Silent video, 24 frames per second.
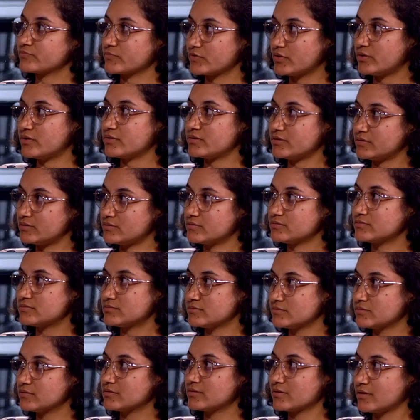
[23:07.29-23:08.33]
Got it.
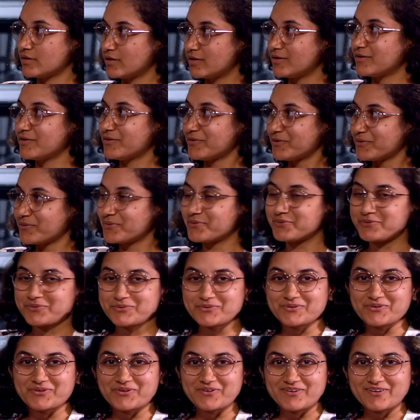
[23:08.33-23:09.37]

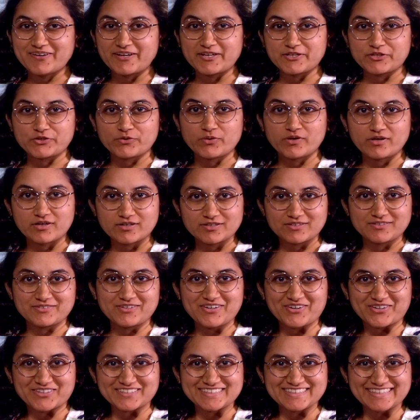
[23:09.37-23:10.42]
Cool. Alright, you heard
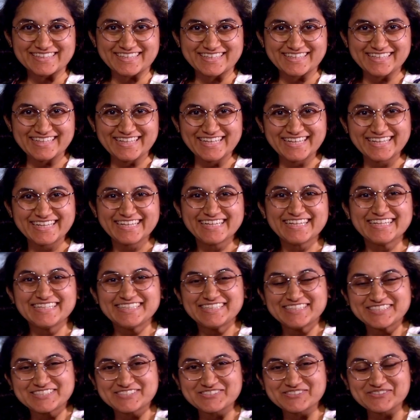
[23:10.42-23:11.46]
Dr. Nikhil.
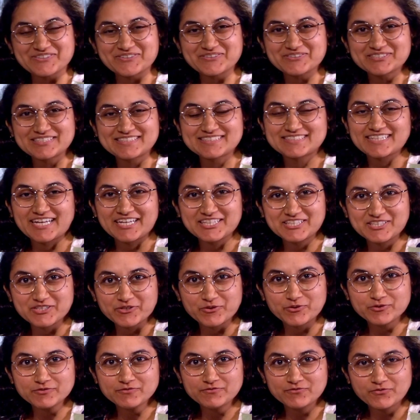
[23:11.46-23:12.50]
So stay
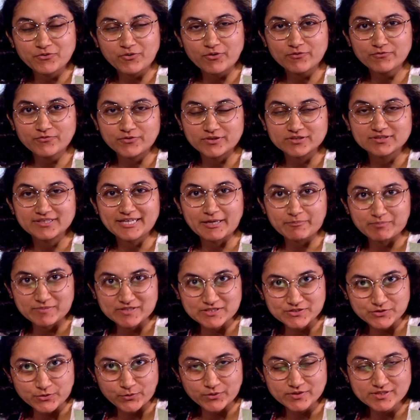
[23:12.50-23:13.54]
tuned for further
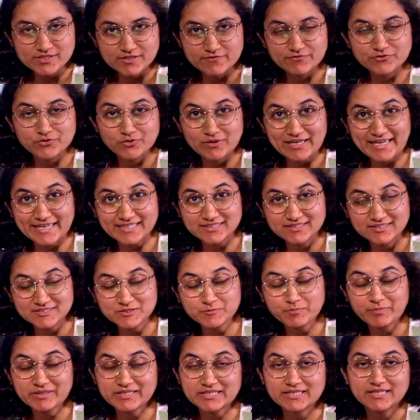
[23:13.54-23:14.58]
episodes. If you like this
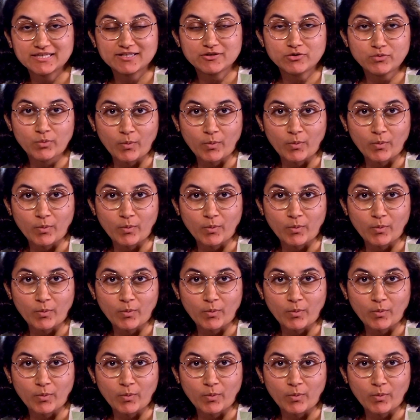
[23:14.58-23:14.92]
particular